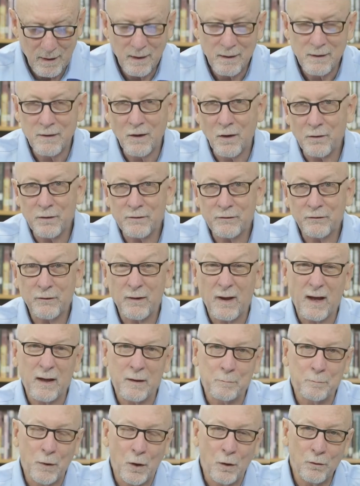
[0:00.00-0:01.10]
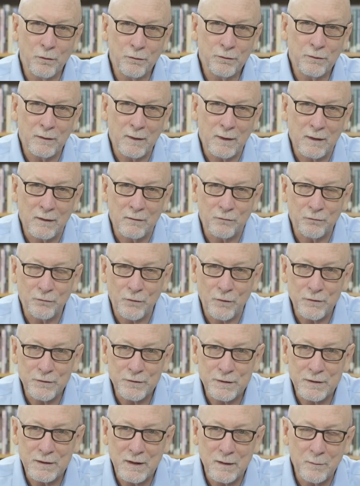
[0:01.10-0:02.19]
Notice that both in 1
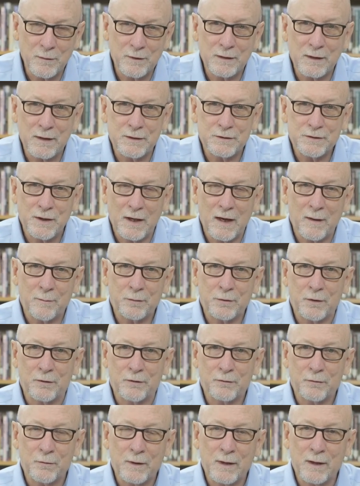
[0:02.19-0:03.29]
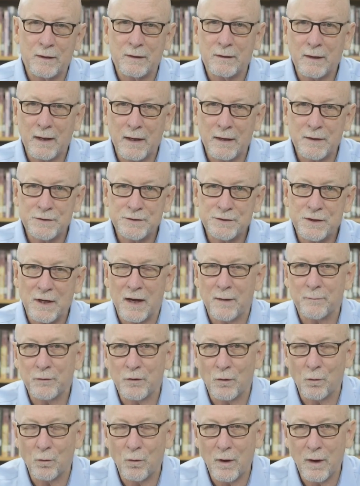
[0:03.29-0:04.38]
Timothy chapter 3 and Titus
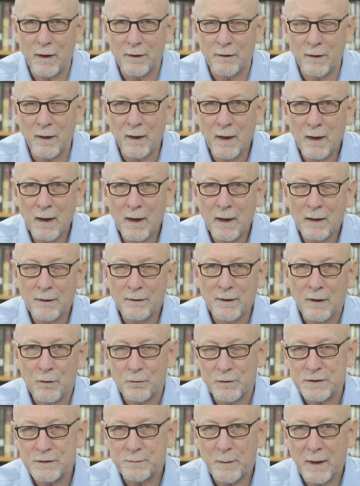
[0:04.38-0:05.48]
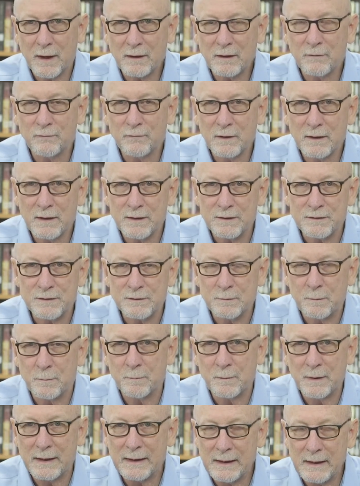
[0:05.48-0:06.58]
chapter 1, their respective lists
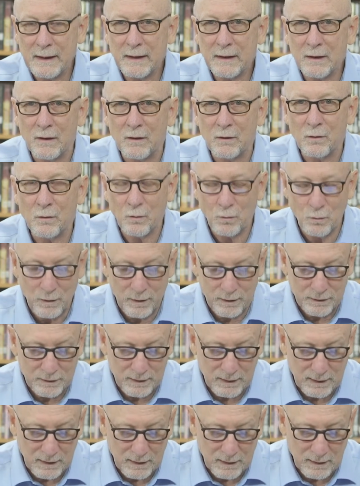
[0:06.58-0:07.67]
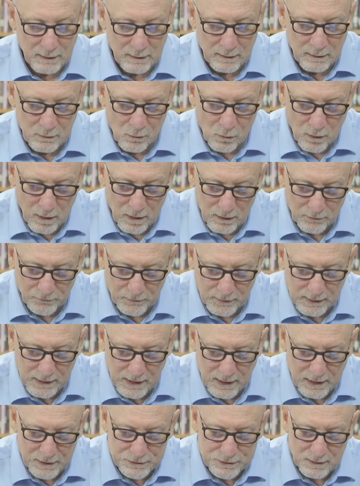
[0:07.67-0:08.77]
begin with the
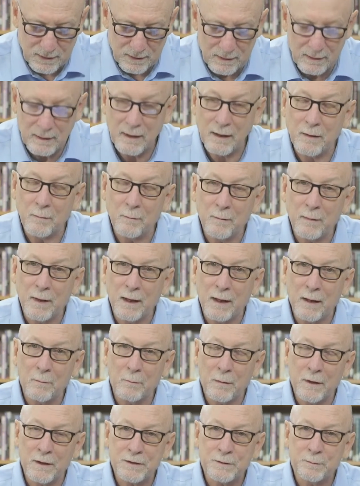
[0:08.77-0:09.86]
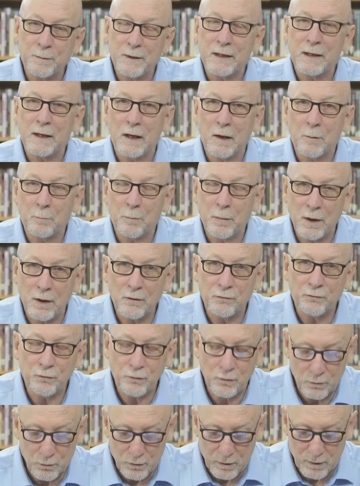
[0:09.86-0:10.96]
qualification that a man must be
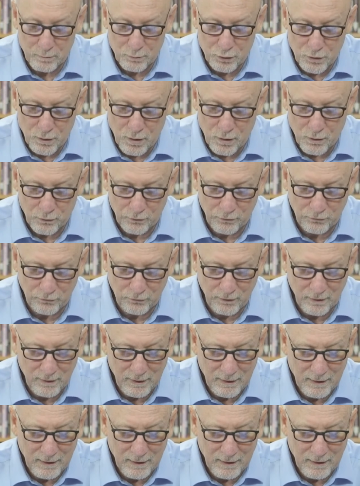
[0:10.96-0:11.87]
above reproach.